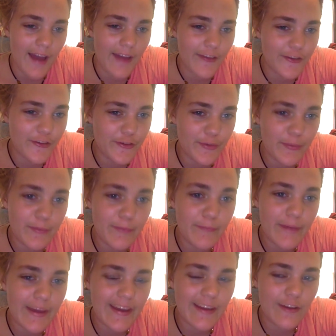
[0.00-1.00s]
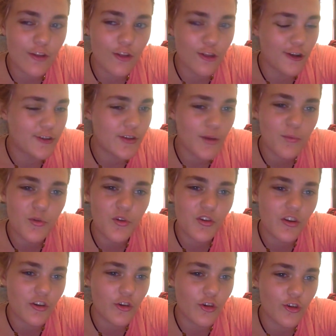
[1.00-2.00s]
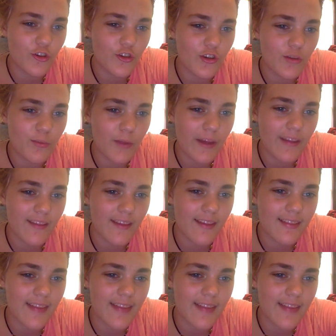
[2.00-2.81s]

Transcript: Stupid me looked up Stichers just plain like